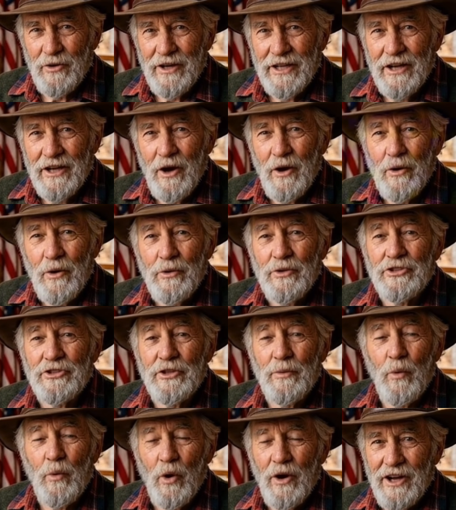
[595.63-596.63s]
it goes,
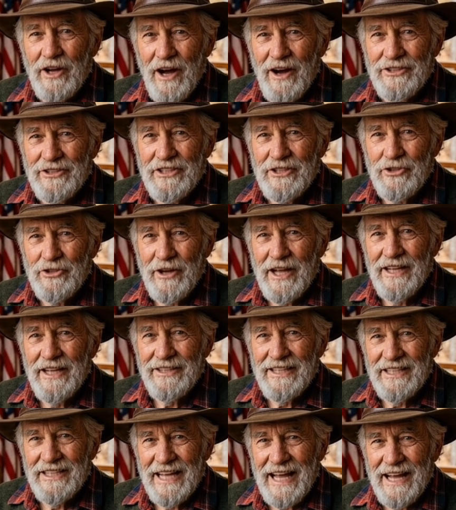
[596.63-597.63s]
the more concentrated
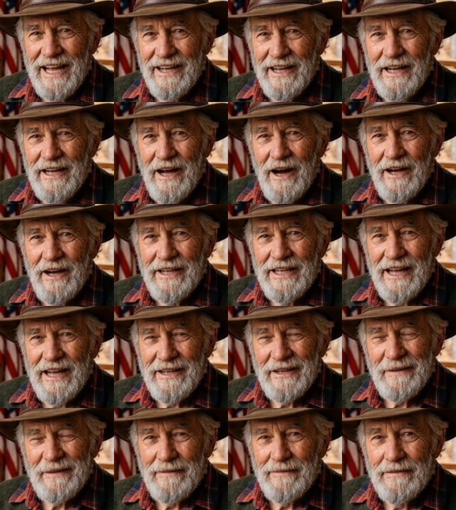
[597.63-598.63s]
the tannin
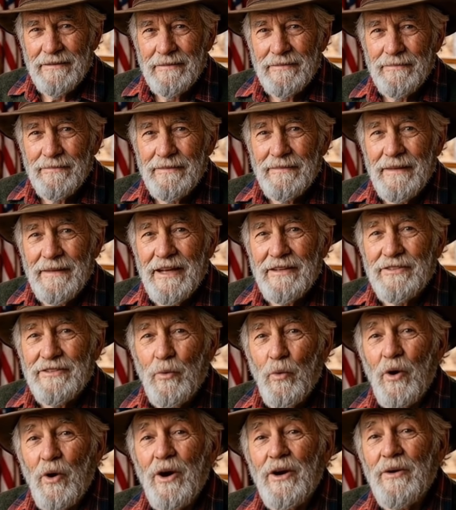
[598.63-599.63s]
content. If the
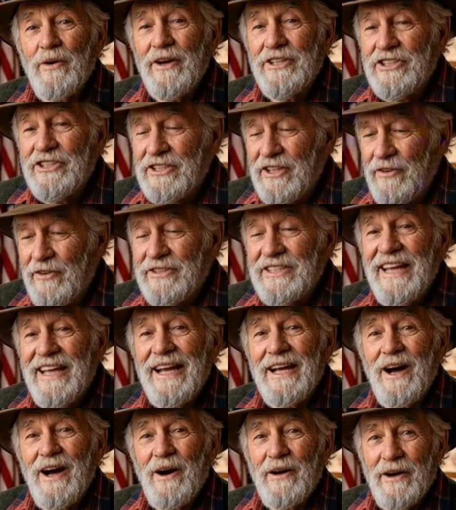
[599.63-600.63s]
water is still
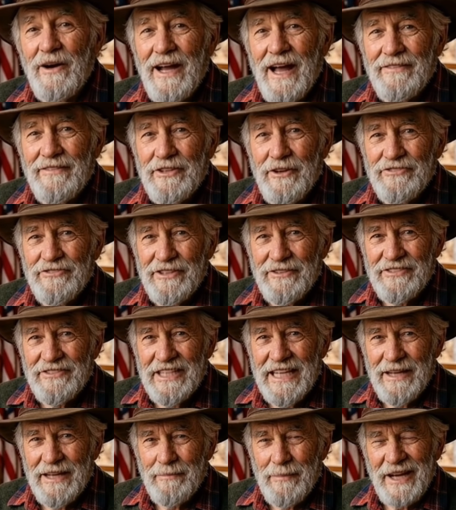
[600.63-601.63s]
tea-colored after
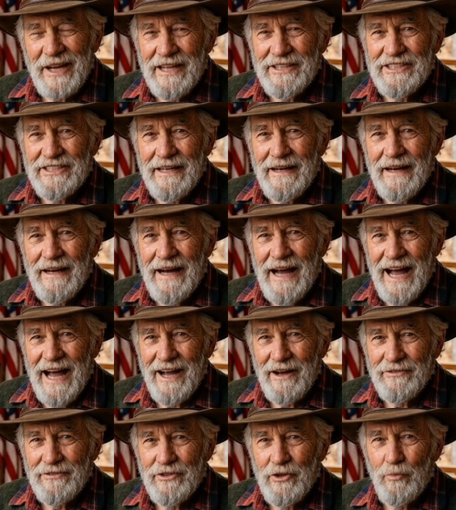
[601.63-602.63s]
15 minutes,
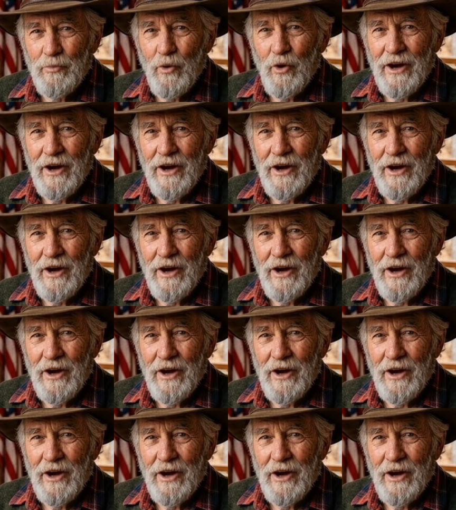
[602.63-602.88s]
add a few more